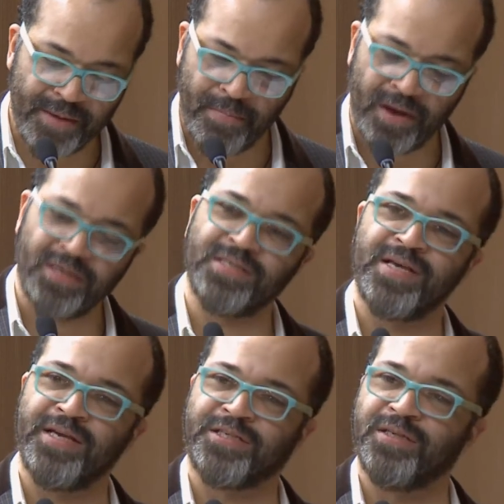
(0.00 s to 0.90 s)

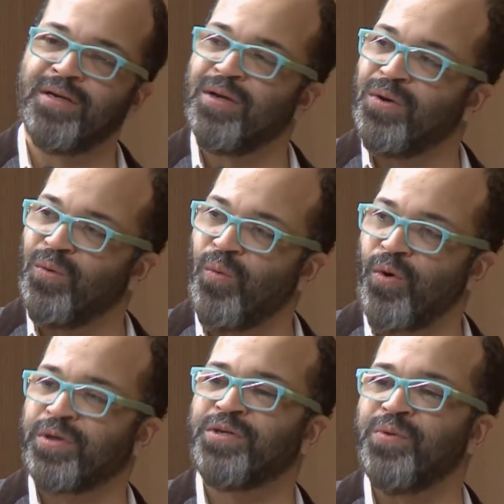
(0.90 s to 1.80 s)
monetization
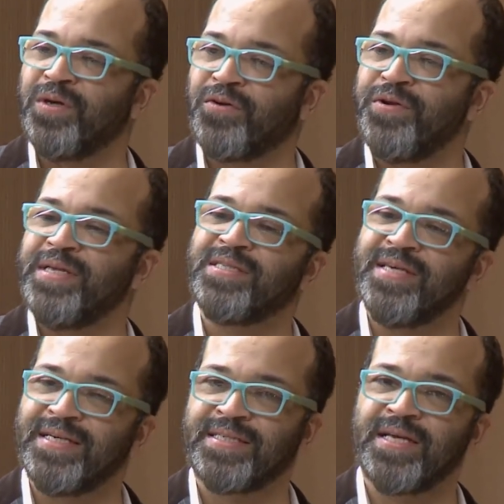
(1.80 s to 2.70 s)
worked to increase
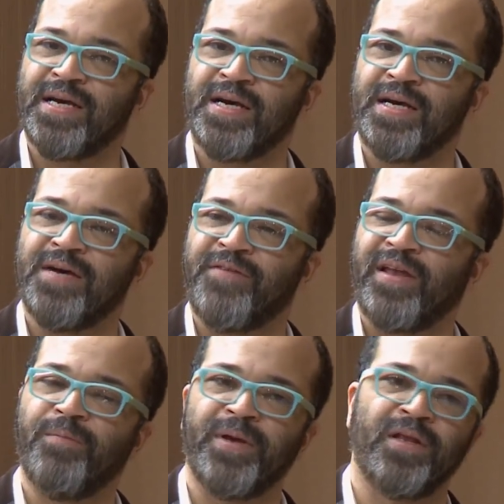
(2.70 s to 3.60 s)
the
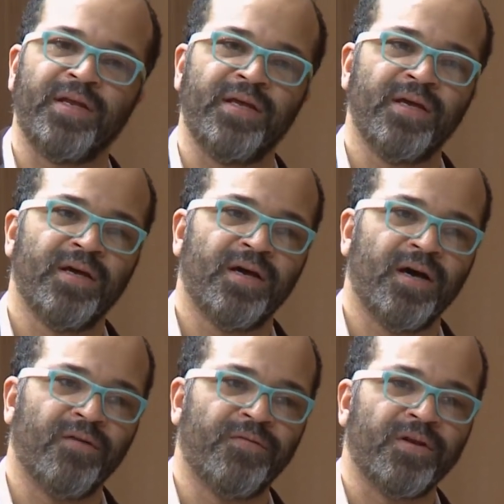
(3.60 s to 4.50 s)
availability
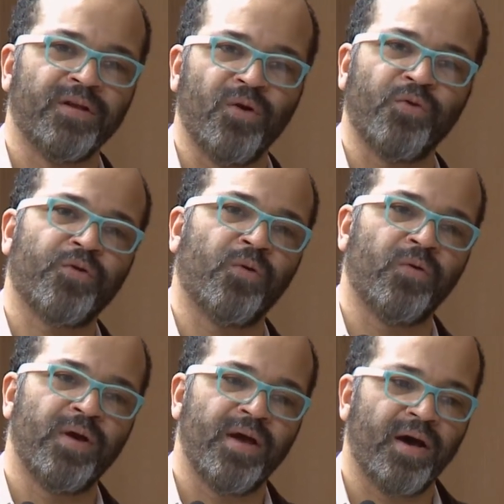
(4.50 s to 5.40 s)
of
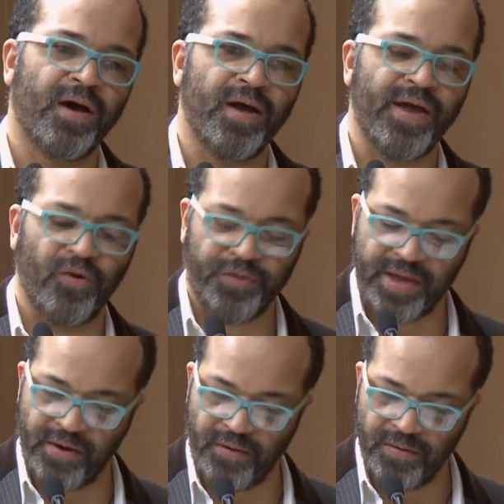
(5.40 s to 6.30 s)
local
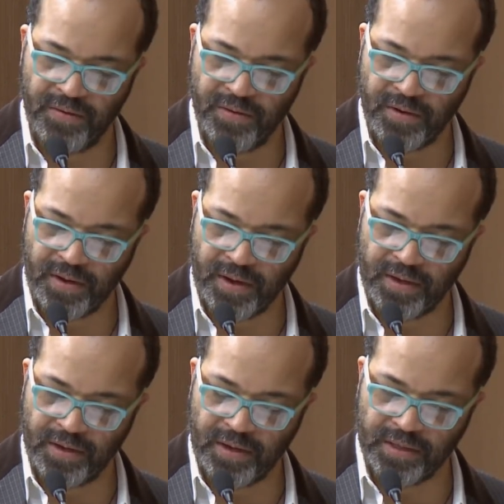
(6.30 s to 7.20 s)
healthcare
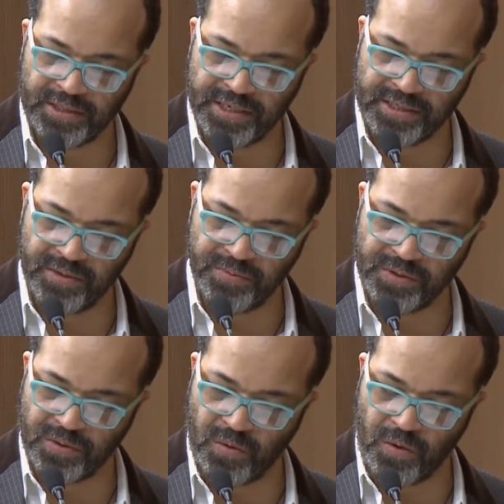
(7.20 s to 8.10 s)

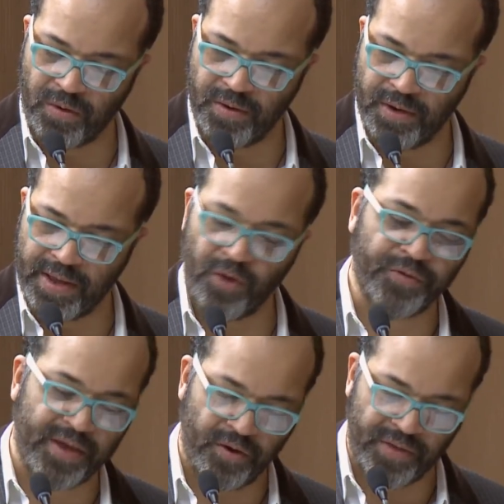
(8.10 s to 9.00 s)
systems or
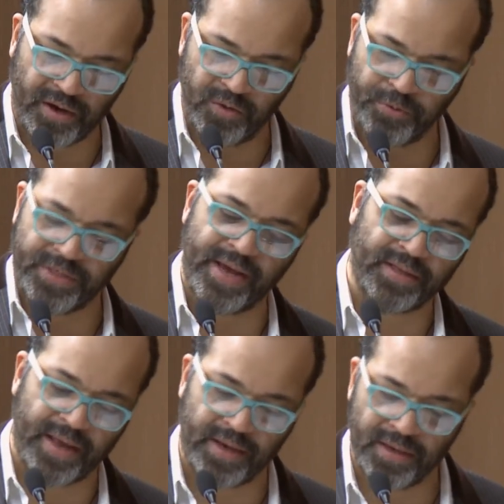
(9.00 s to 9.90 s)
healthcare that could
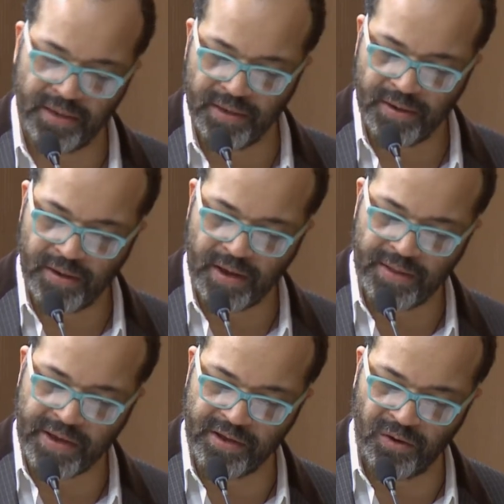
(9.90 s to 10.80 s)
protect that
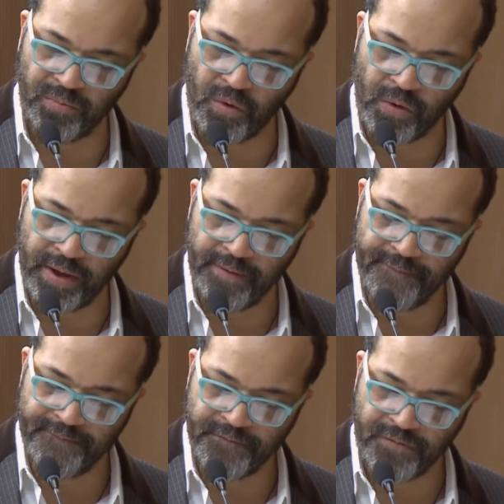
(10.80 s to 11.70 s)
that young boy
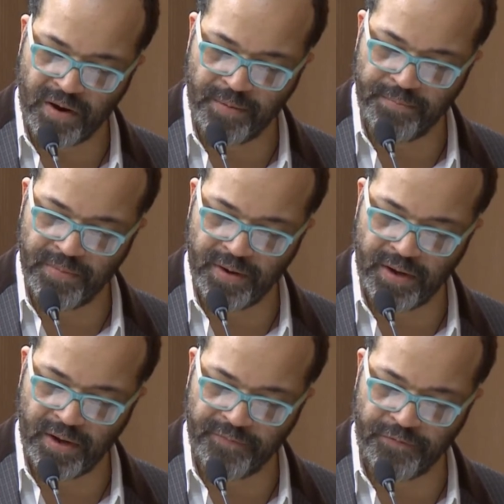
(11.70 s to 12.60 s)
from
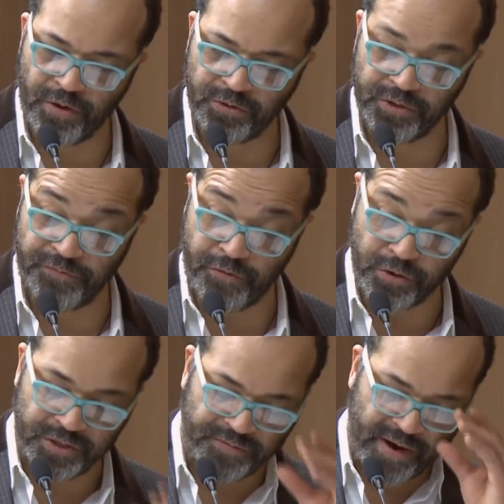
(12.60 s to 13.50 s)
a
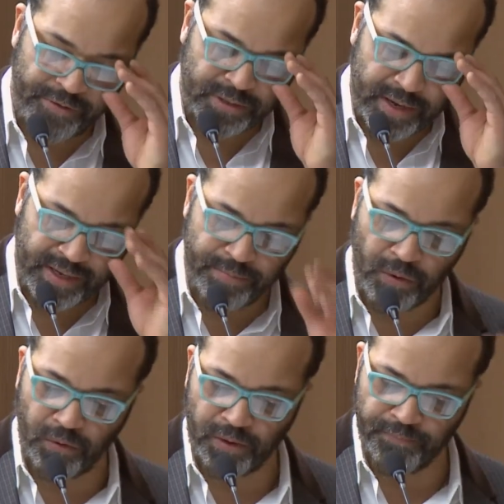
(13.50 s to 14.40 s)
ferocious virus like
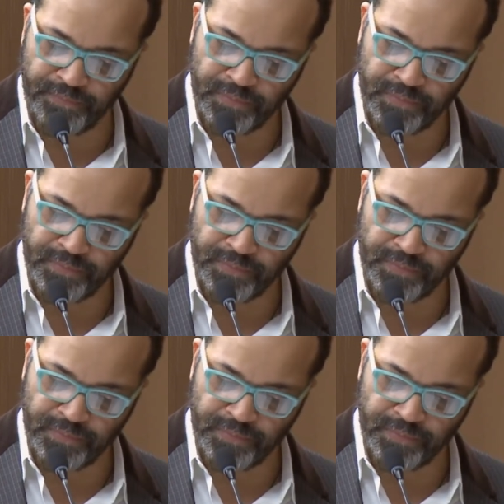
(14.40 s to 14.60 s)
Ebola.